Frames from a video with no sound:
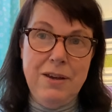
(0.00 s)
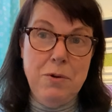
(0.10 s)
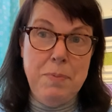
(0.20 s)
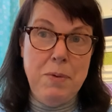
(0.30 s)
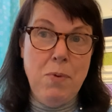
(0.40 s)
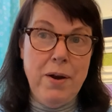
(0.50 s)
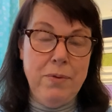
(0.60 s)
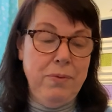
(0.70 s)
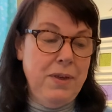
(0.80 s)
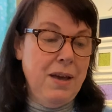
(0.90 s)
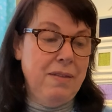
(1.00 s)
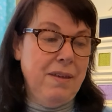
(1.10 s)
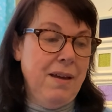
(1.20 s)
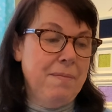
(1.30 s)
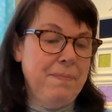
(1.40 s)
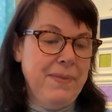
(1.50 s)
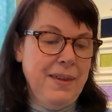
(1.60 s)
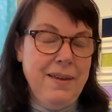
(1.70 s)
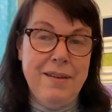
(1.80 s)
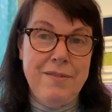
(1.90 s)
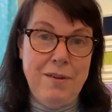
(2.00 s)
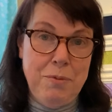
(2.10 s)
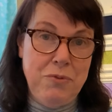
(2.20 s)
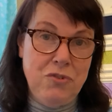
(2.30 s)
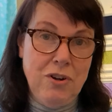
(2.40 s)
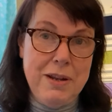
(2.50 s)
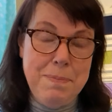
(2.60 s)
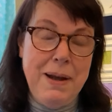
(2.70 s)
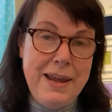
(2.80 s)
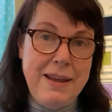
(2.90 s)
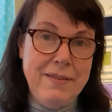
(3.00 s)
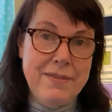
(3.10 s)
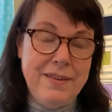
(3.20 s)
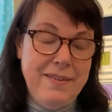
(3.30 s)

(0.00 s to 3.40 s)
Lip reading: It will be one or the other. So I was jolly pleased to